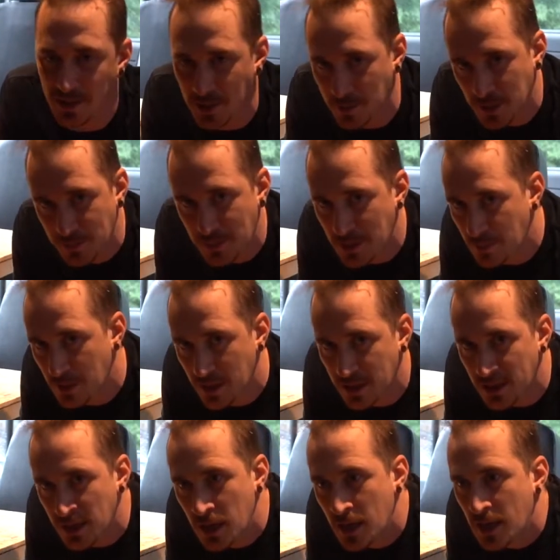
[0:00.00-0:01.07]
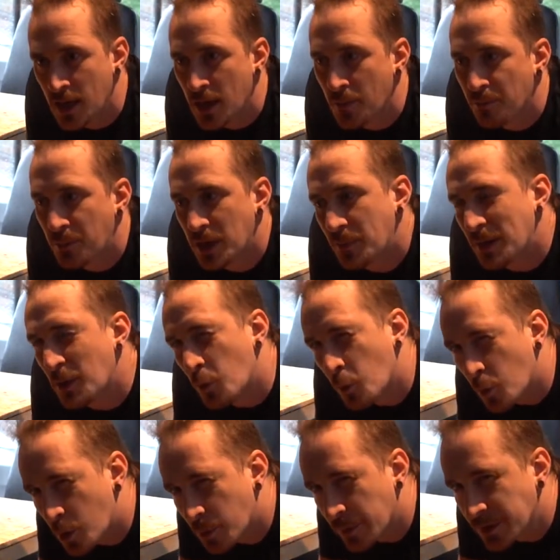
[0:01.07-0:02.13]
So it's been a bit
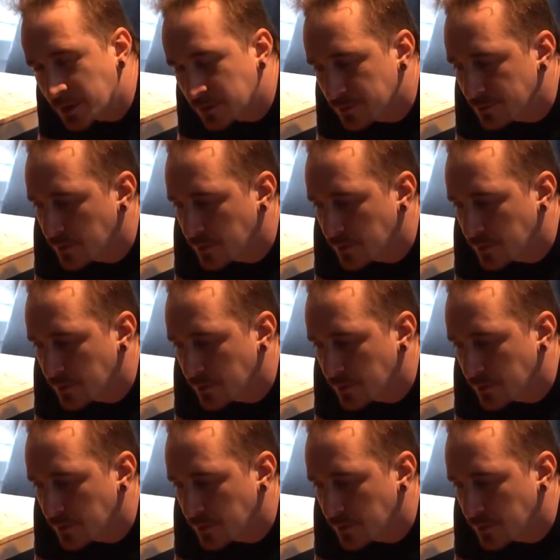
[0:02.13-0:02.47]
awkward.